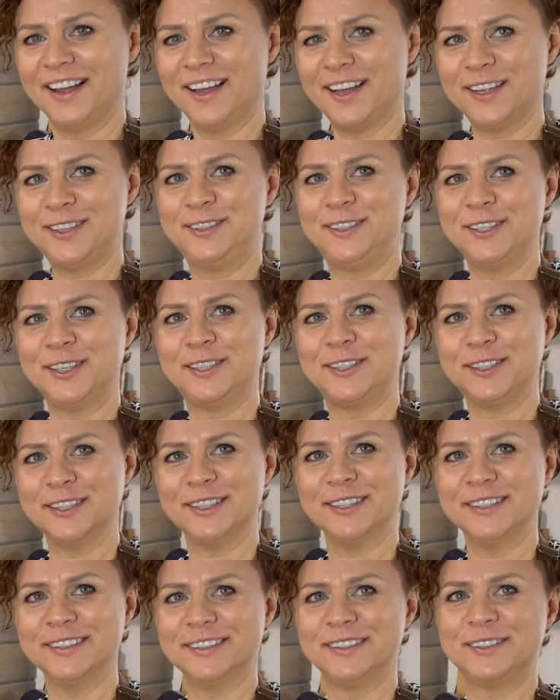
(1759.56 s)

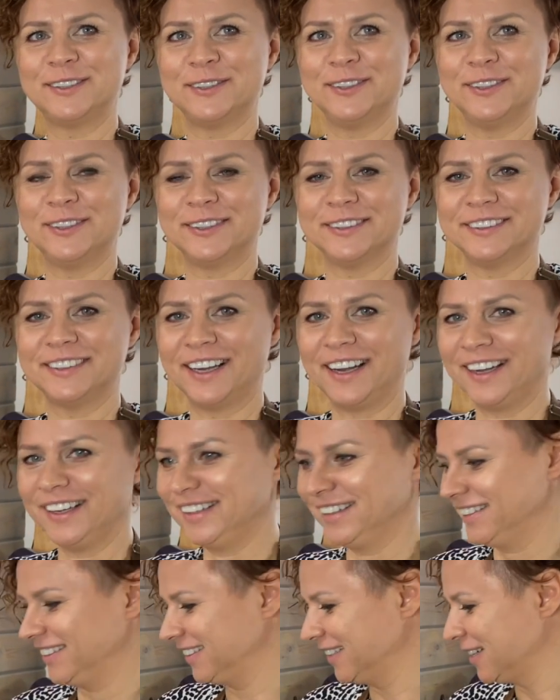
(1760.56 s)
addition to your
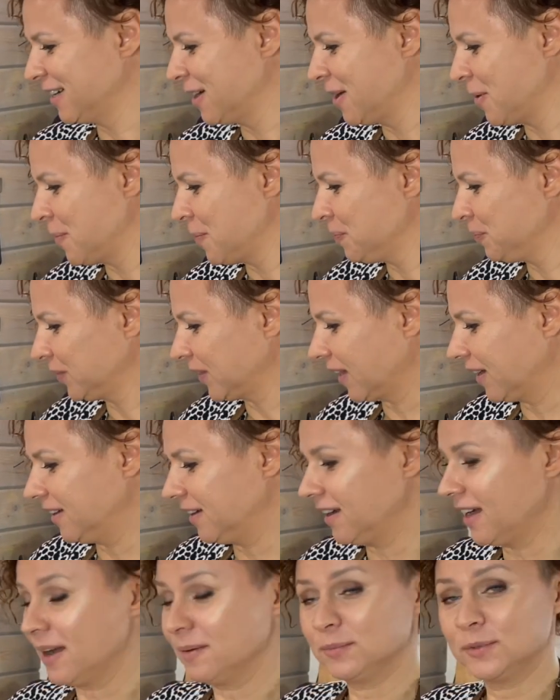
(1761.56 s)
diet.
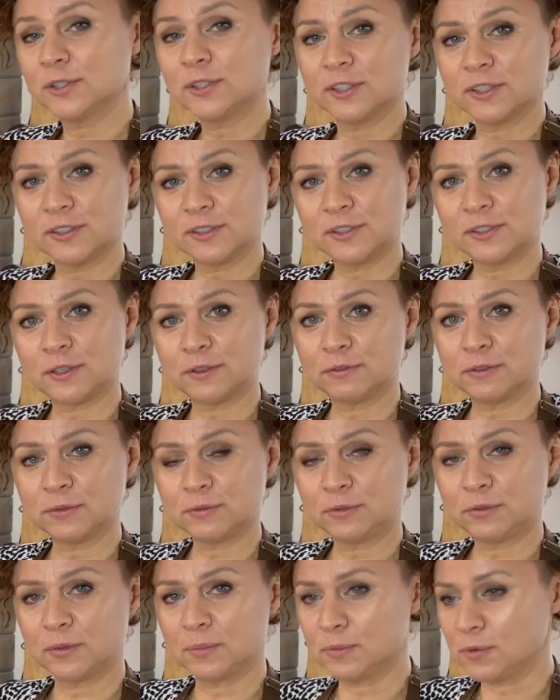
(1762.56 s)
I'm just gonna serve them
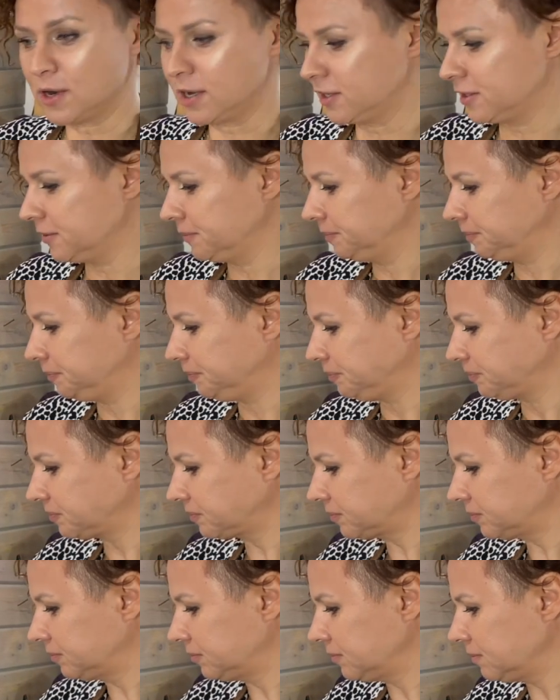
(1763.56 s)
from water,
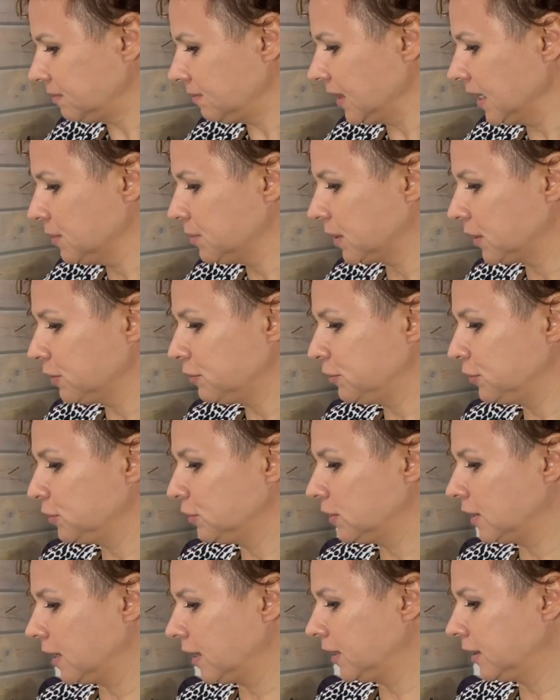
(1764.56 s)
but if you'd
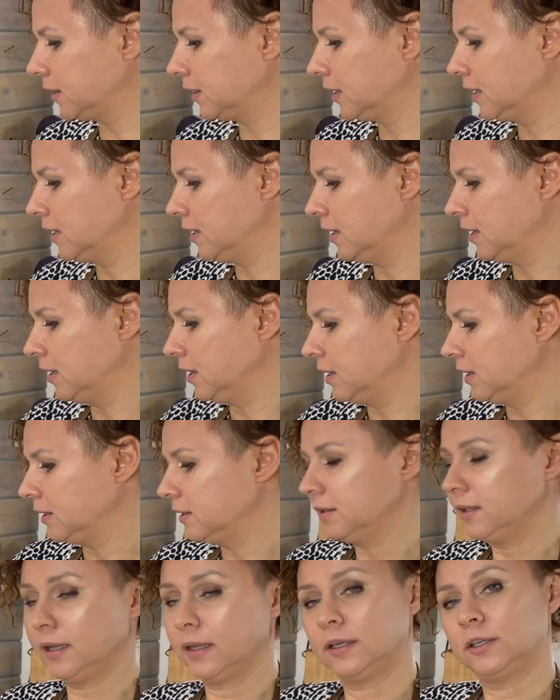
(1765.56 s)
like,
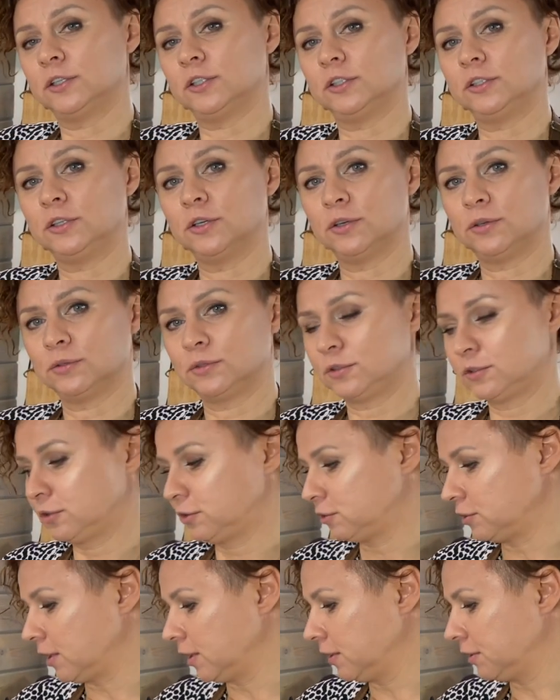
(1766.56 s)
they could go
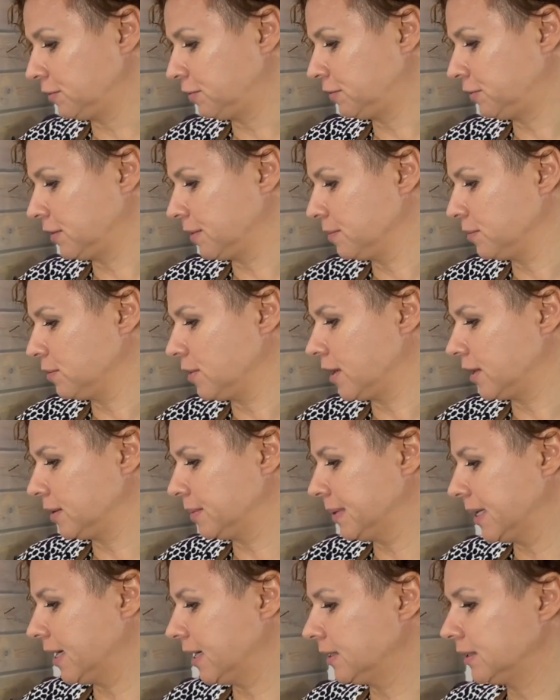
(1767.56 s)
straight from water
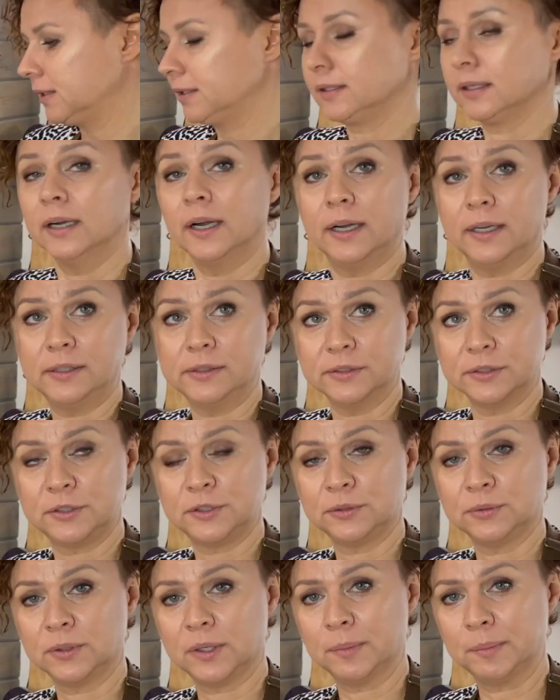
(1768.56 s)
bath
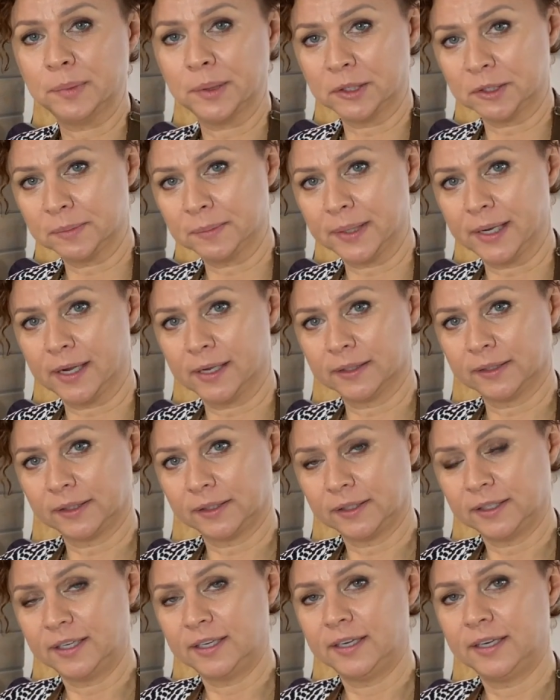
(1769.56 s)
onto a butter bath
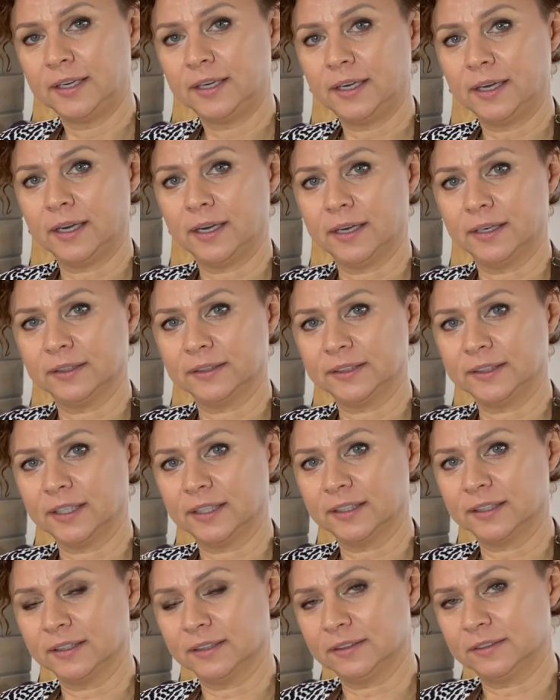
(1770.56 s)
and
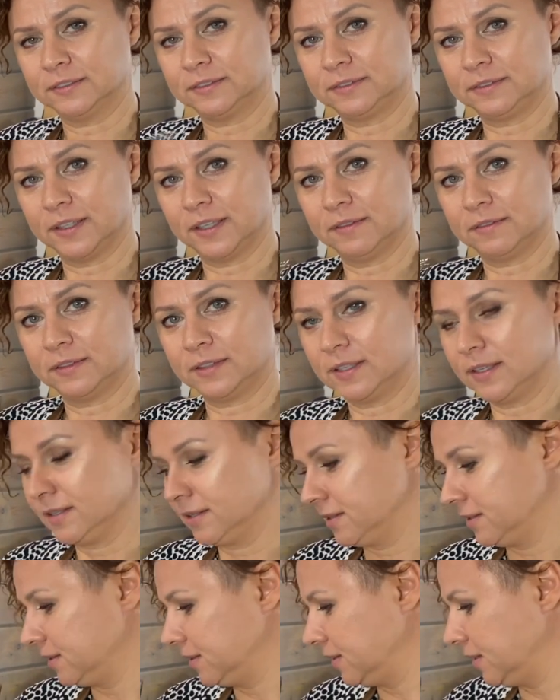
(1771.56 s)
get a little flavor
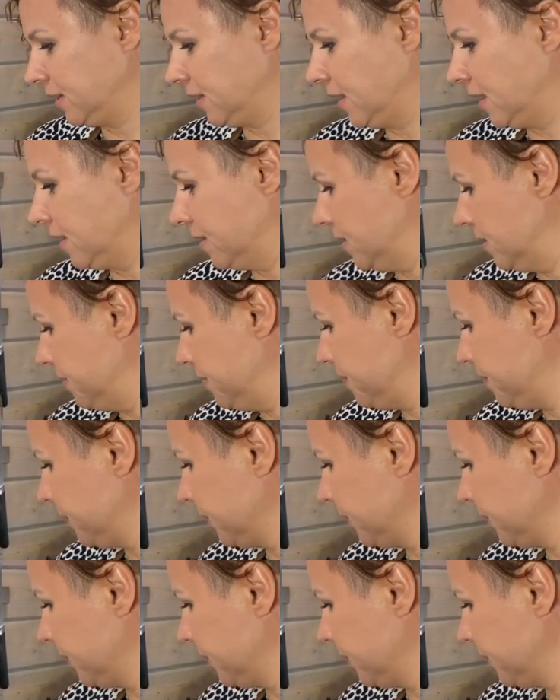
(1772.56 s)
on them.